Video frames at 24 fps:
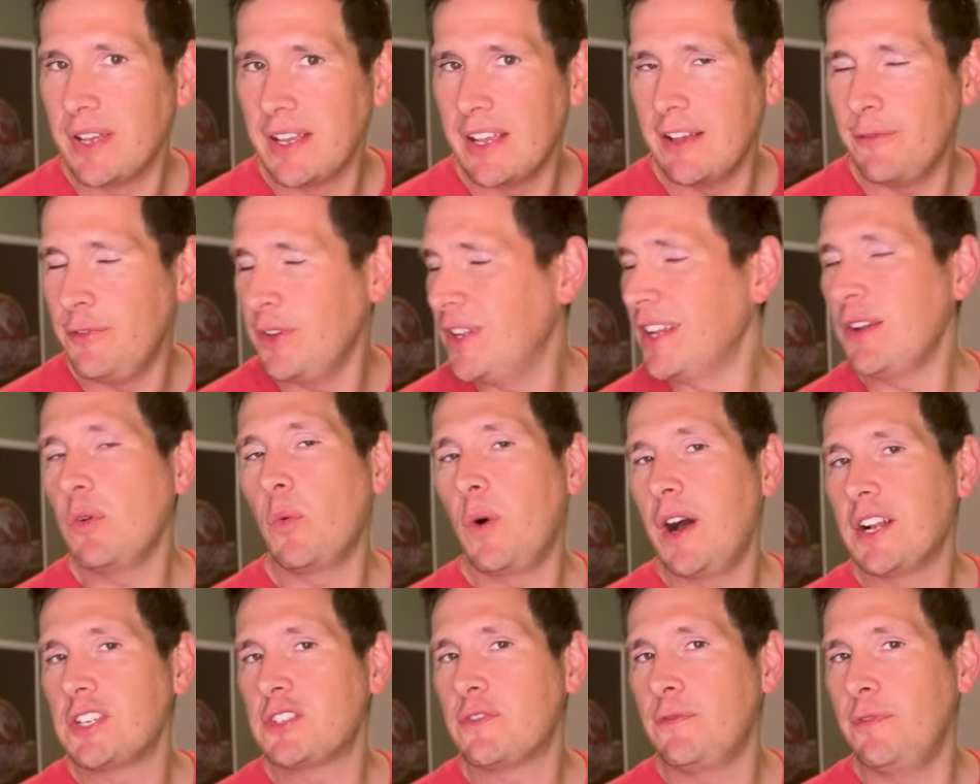If you didn't
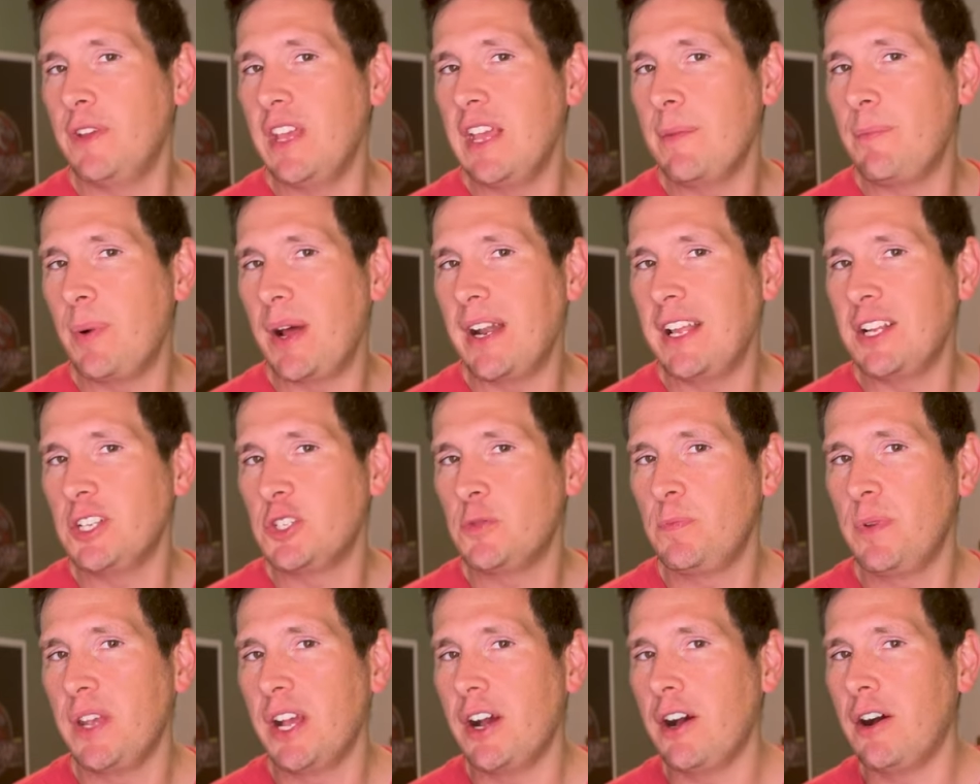watch Veep on
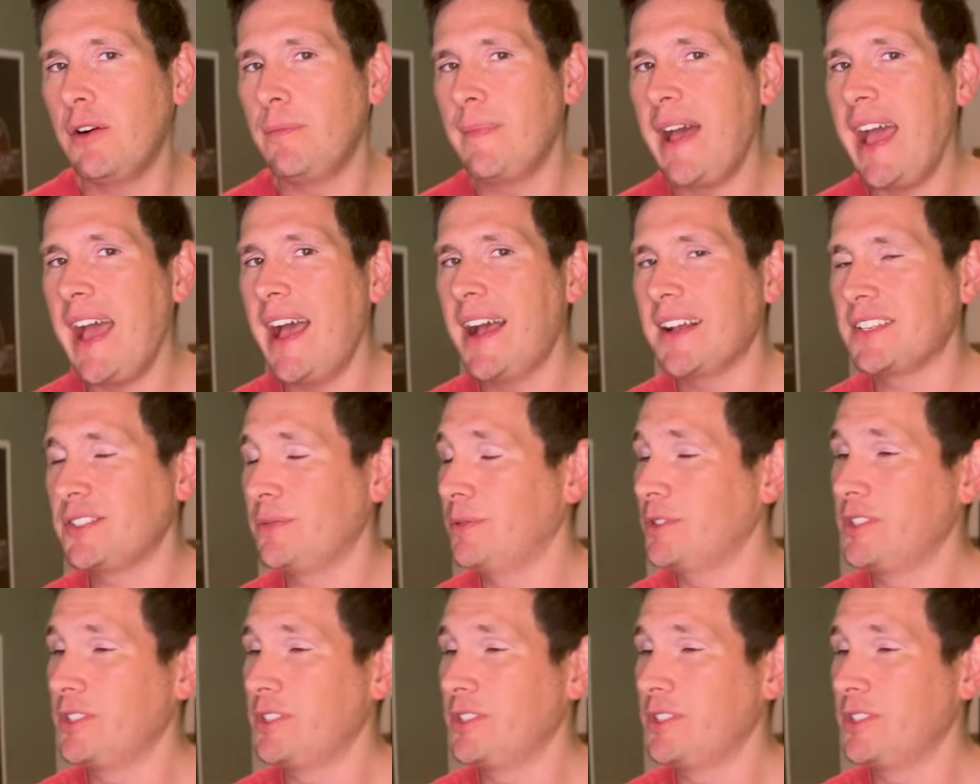HBO Max,